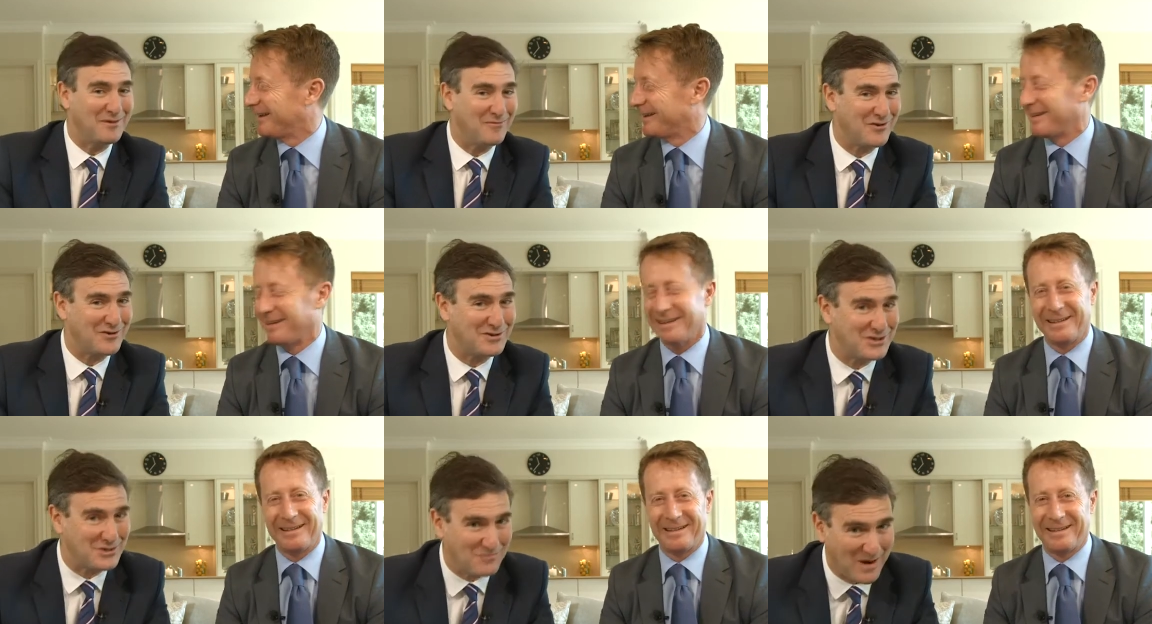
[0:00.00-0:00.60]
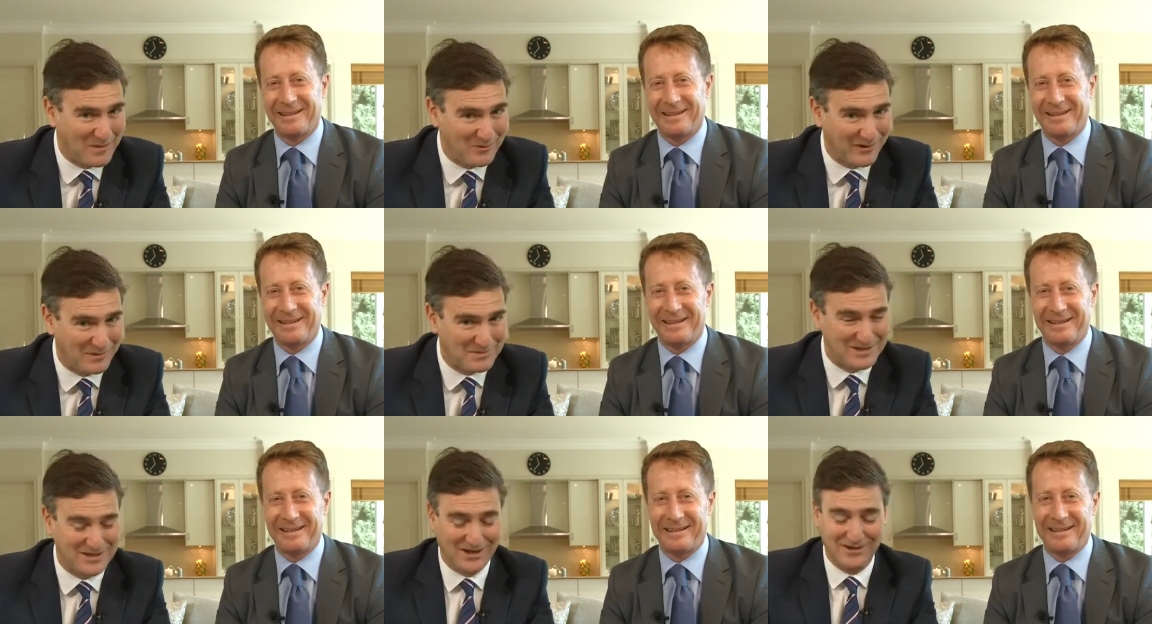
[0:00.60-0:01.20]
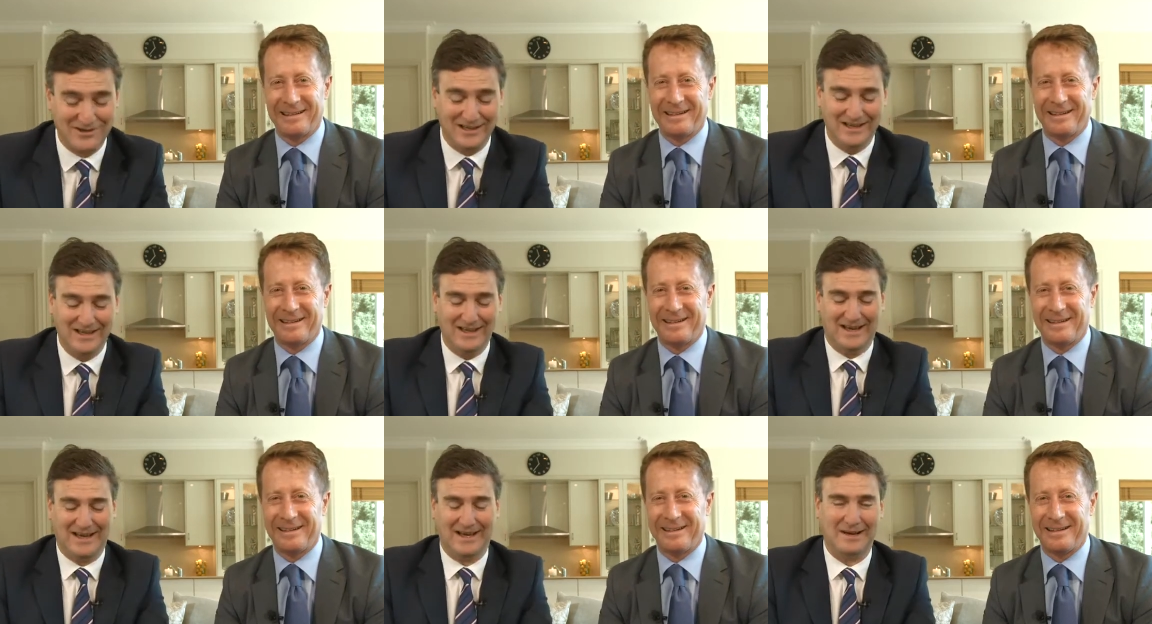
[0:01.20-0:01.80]
Speaker 1: you've watched just one more episode
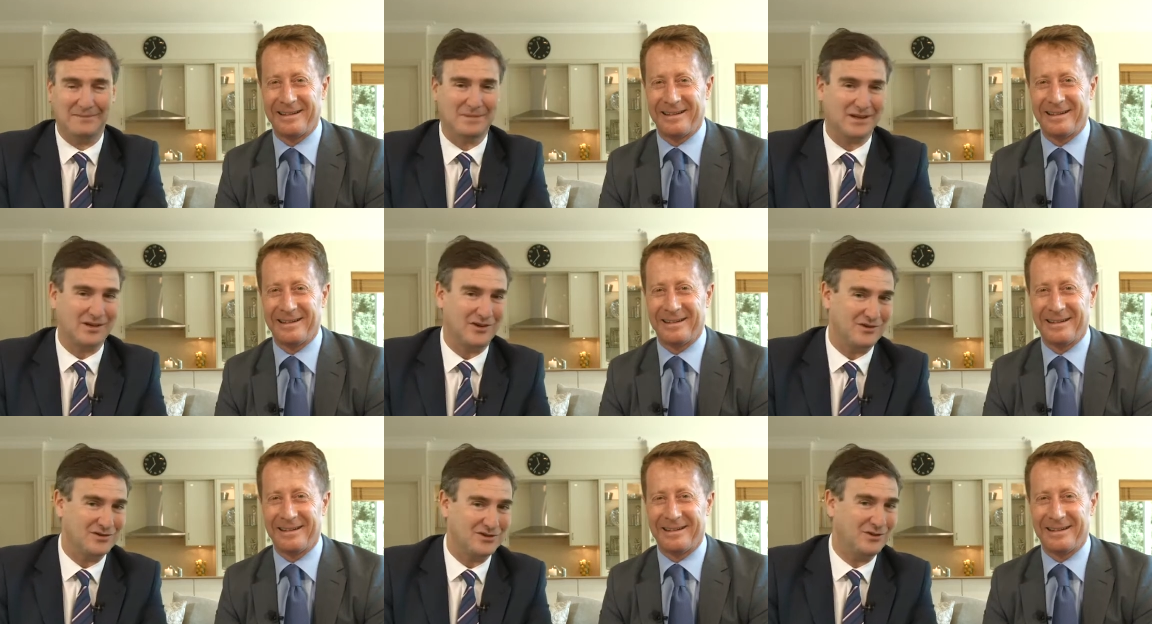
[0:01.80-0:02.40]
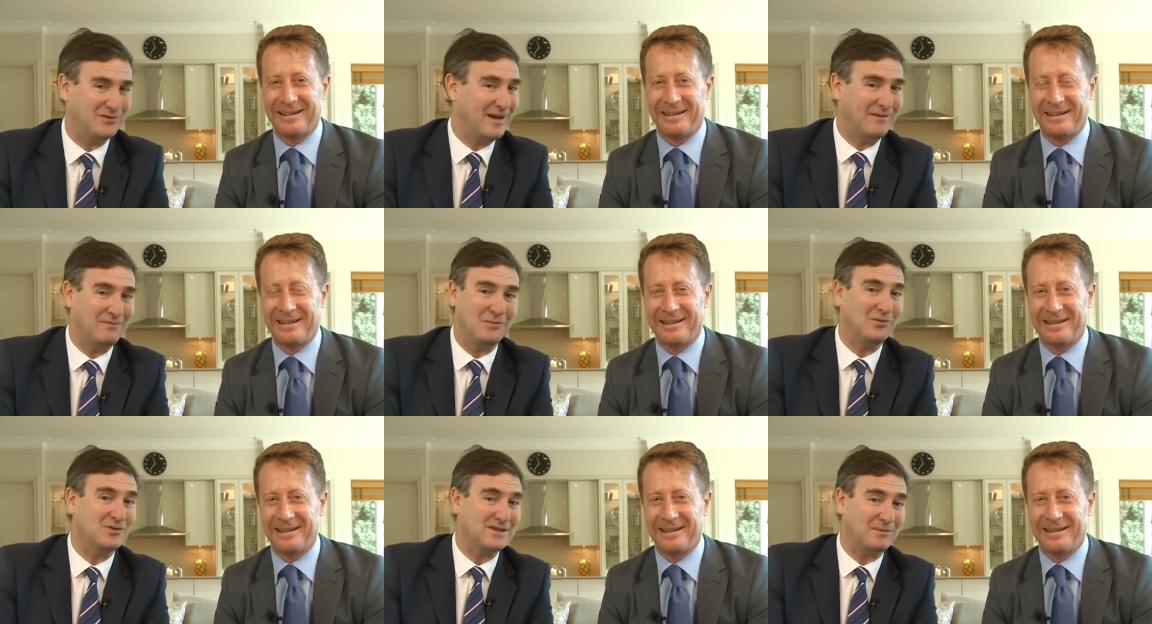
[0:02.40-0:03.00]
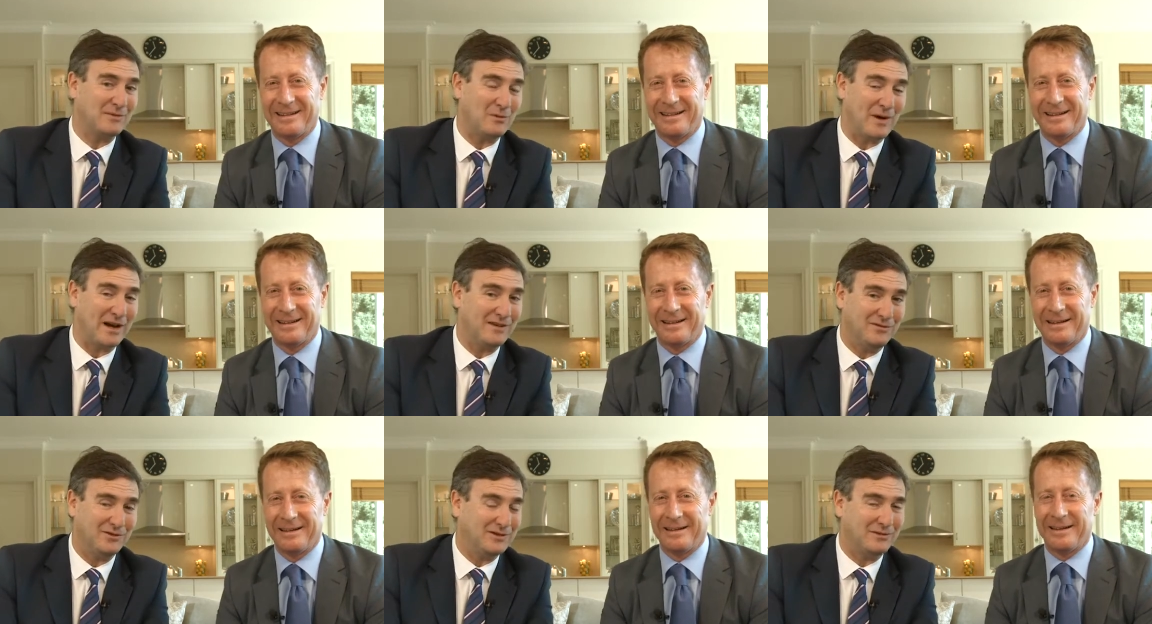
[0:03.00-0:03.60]
uh, because you have bought something
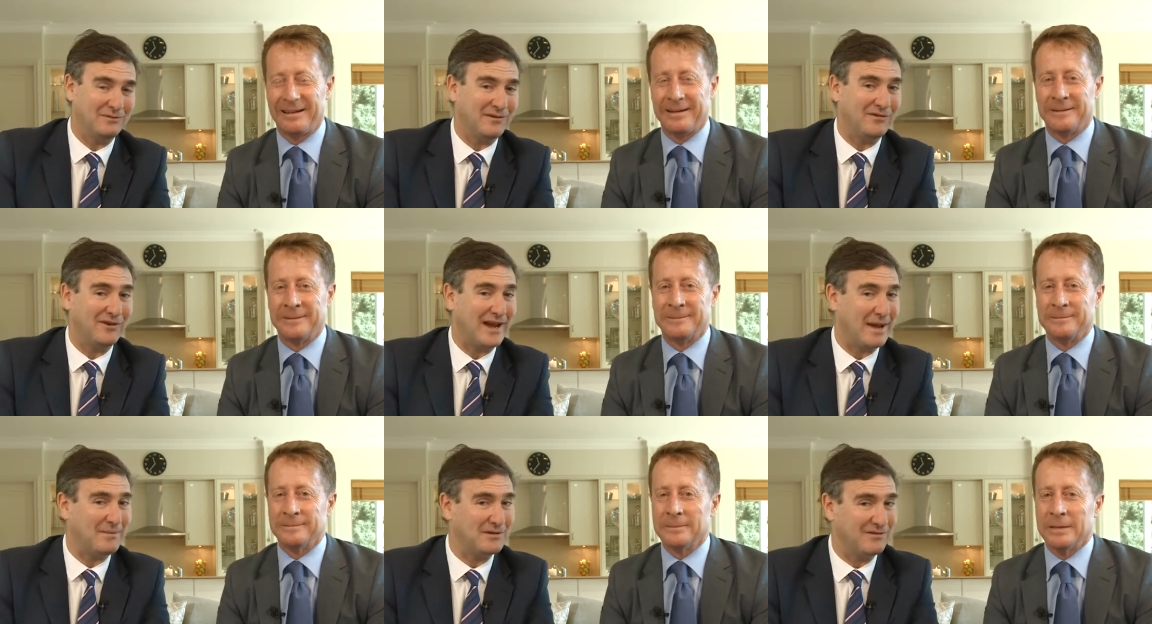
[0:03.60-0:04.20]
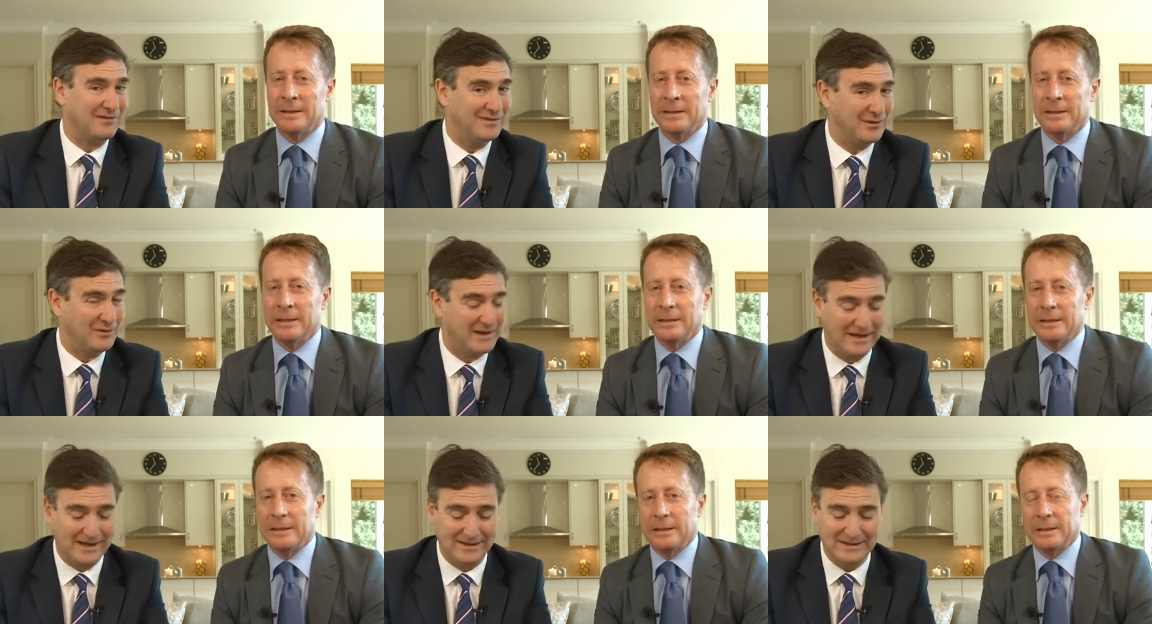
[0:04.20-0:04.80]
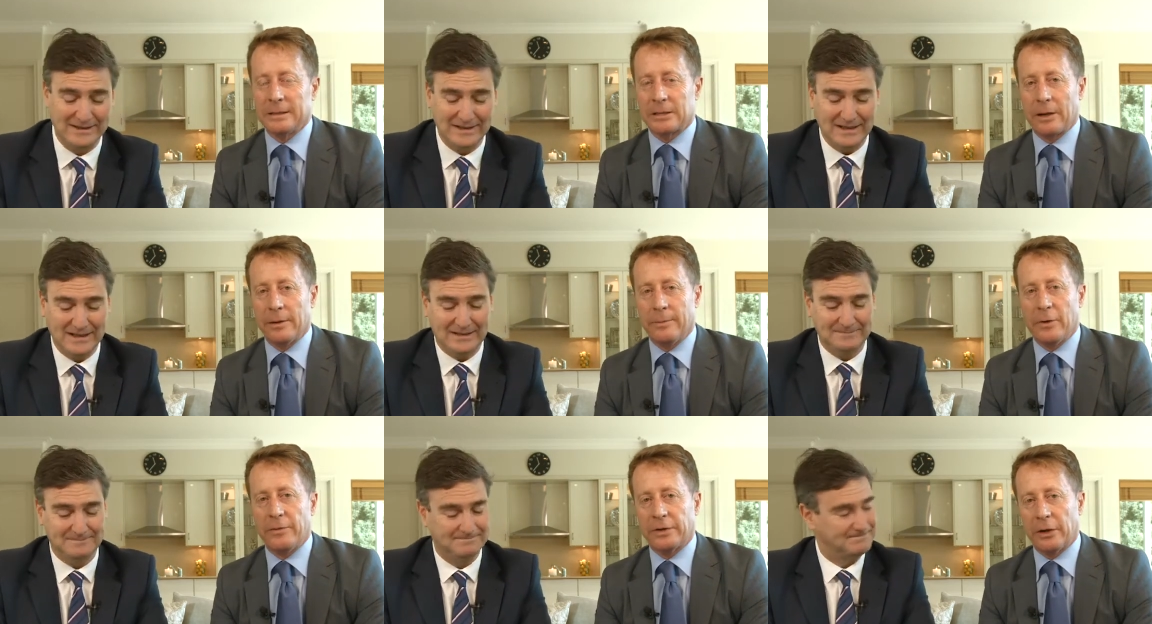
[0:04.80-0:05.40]
wonderful, and we're very happy to review it here.
Speaker 2: So
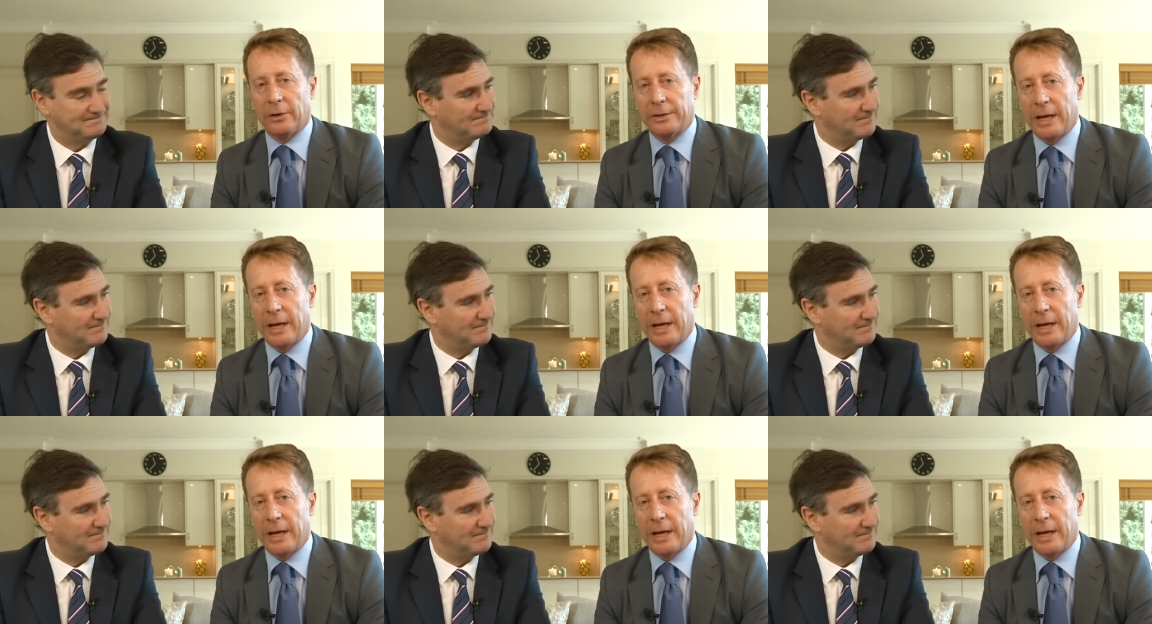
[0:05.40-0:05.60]
move it on,